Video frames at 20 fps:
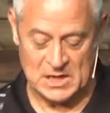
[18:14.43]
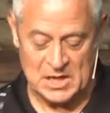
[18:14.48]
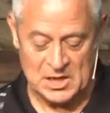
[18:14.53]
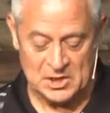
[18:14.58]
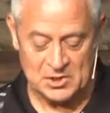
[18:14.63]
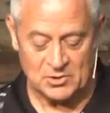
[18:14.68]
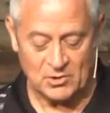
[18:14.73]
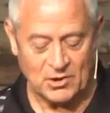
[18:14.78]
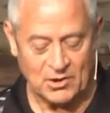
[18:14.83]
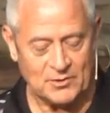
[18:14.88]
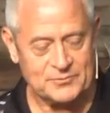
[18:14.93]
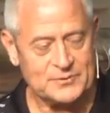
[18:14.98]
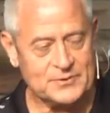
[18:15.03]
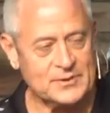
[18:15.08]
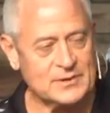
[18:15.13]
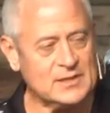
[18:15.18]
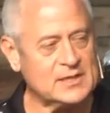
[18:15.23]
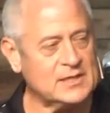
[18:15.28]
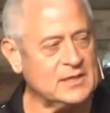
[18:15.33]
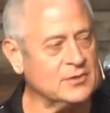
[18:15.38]
You know, often
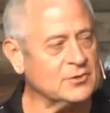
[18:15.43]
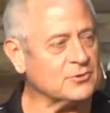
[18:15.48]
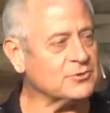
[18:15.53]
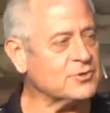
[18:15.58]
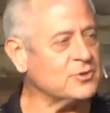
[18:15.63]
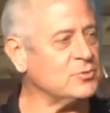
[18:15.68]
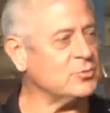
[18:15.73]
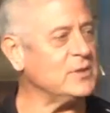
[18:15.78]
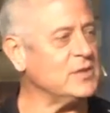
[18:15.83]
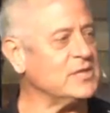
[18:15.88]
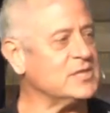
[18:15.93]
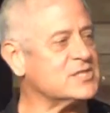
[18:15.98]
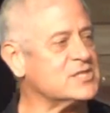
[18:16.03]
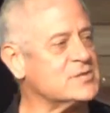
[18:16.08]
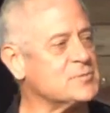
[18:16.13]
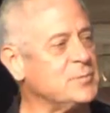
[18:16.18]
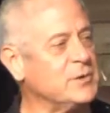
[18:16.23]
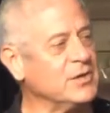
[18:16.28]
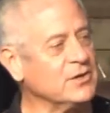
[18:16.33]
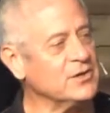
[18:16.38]
the guilt that we
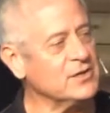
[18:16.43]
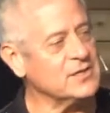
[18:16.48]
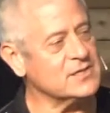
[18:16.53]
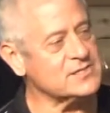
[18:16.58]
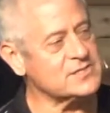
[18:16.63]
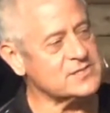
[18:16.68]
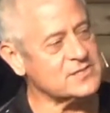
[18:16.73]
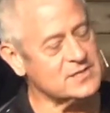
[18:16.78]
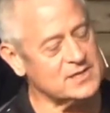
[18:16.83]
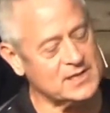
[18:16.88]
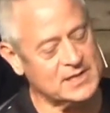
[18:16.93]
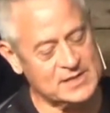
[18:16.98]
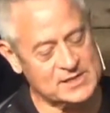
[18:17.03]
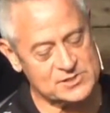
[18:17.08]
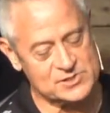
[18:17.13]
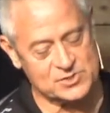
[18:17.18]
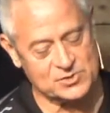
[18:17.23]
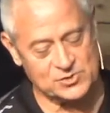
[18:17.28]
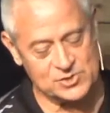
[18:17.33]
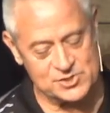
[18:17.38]
experience today
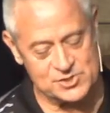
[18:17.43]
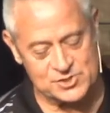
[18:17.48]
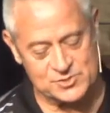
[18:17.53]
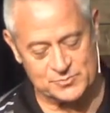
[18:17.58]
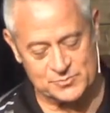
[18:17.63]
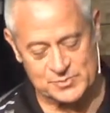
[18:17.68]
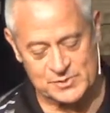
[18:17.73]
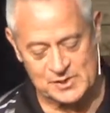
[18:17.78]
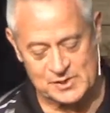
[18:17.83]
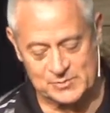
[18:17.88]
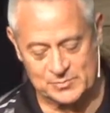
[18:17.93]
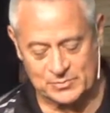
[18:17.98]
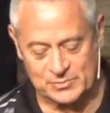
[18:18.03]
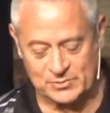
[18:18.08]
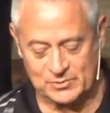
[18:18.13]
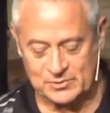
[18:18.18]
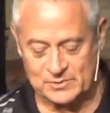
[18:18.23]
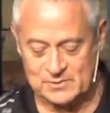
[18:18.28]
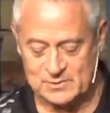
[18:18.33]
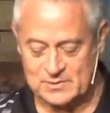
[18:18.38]
as Christian
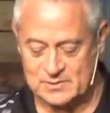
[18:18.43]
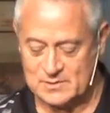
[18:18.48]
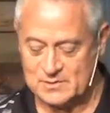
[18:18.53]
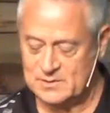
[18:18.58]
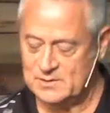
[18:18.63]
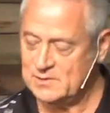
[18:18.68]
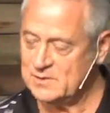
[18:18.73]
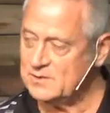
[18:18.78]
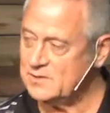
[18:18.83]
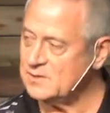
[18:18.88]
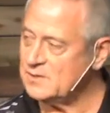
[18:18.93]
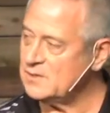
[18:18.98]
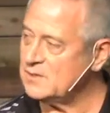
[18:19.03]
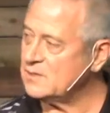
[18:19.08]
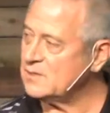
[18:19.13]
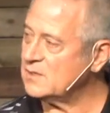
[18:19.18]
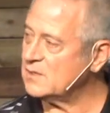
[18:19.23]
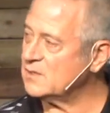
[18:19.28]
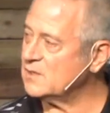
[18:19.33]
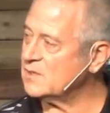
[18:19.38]
people
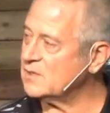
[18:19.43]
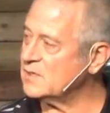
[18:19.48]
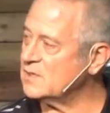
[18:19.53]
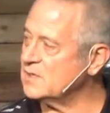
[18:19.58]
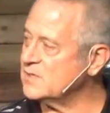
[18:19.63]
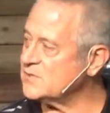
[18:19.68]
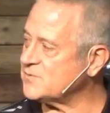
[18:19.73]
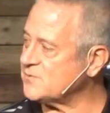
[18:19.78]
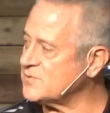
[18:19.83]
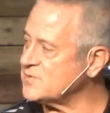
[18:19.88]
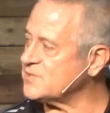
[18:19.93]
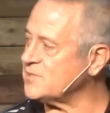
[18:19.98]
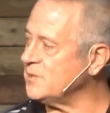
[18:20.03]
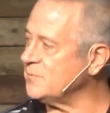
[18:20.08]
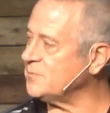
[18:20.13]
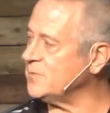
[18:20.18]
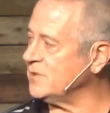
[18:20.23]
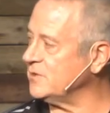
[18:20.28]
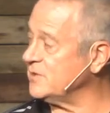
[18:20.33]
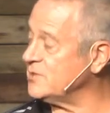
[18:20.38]
is for
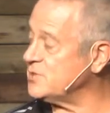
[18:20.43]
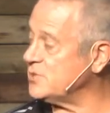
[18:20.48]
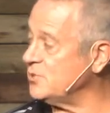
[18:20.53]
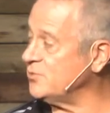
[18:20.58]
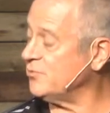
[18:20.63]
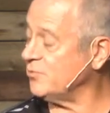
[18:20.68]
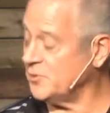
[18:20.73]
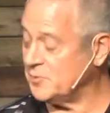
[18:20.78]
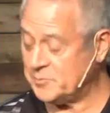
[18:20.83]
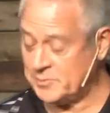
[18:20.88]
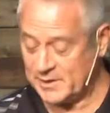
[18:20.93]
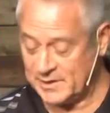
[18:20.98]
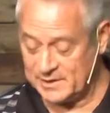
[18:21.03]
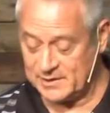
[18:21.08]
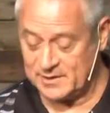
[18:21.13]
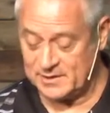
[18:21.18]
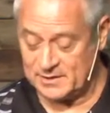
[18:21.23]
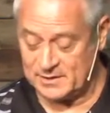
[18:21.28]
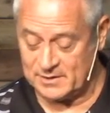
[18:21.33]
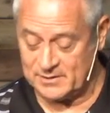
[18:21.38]
something that you've
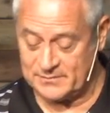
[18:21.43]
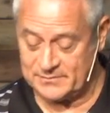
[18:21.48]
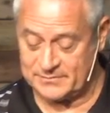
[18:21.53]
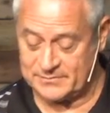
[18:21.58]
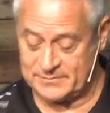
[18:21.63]
repented of.